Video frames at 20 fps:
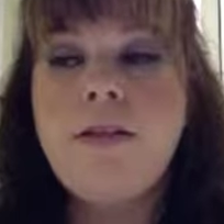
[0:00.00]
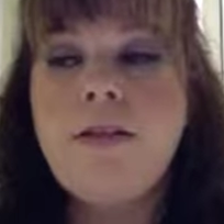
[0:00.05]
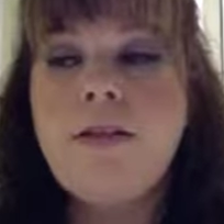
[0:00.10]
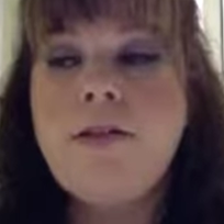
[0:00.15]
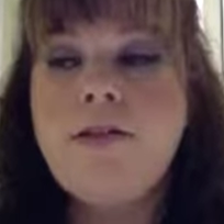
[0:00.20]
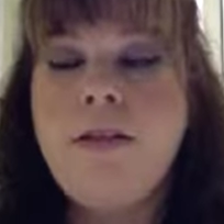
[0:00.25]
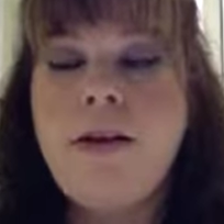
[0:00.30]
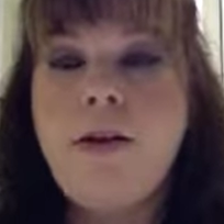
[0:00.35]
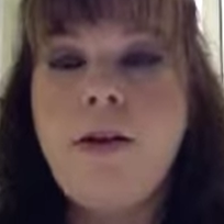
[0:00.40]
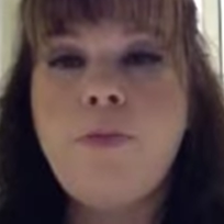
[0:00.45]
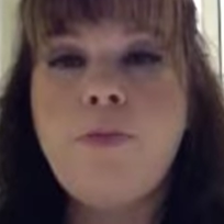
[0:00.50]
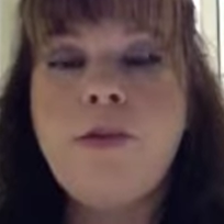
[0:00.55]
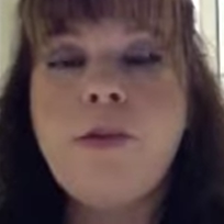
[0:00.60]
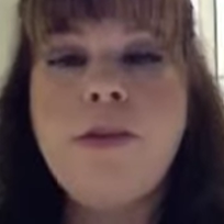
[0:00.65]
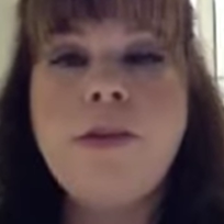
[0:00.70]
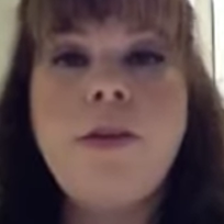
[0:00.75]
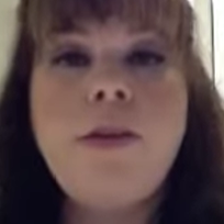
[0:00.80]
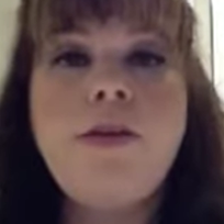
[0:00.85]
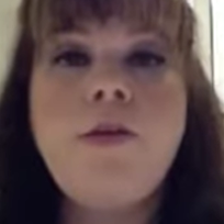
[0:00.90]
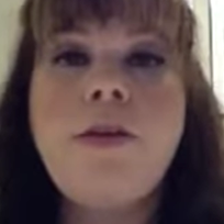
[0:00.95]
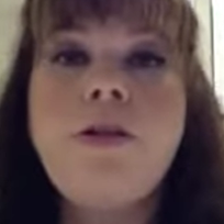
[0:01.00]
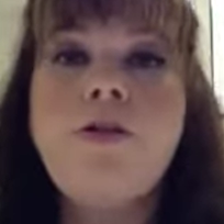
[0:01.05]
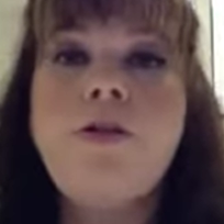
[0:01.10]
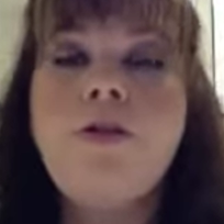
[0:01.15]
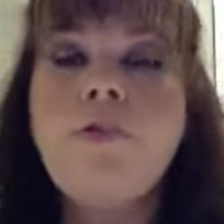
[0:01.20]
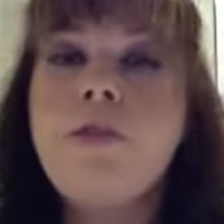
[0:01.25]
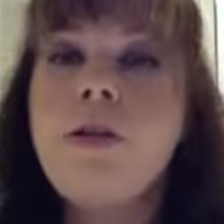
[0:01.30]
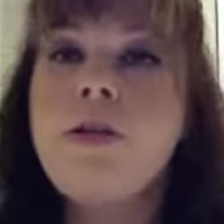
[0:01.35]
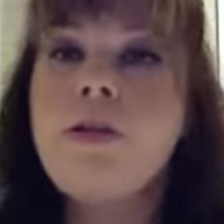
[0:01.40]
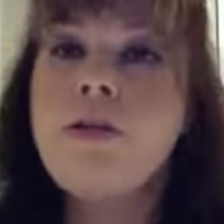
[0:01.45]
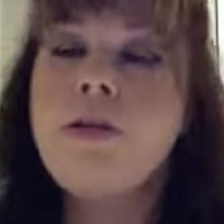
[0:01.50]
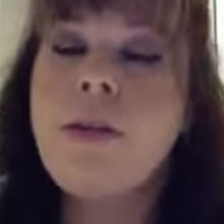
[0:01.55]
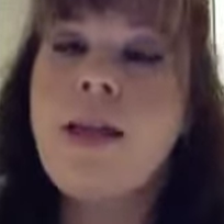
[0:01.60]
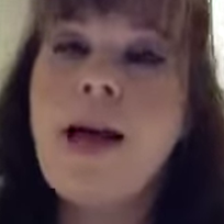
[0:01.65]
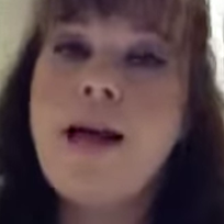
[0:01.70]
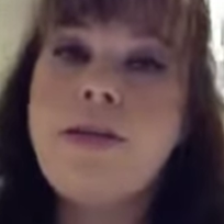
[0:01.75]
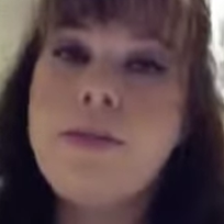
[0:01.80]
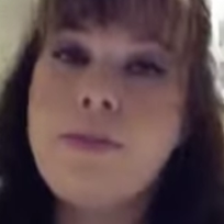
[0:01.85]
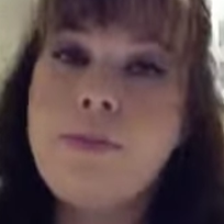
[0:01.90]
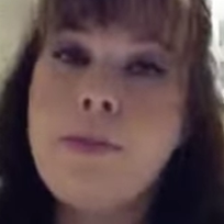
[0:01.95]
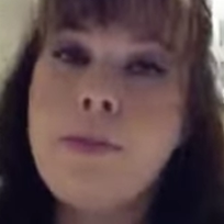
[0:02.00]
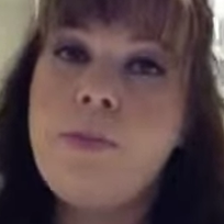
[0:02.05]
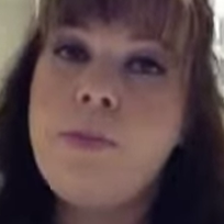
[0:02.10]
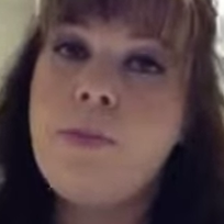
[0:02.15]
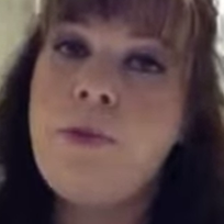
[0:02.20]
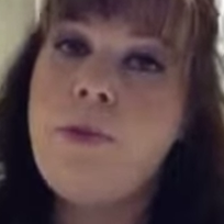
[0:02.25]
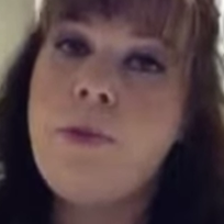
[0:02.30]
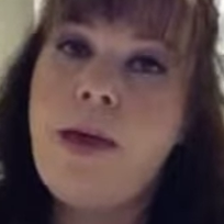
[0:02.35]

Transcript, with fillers: So I hope to see you, and you can meet lots of people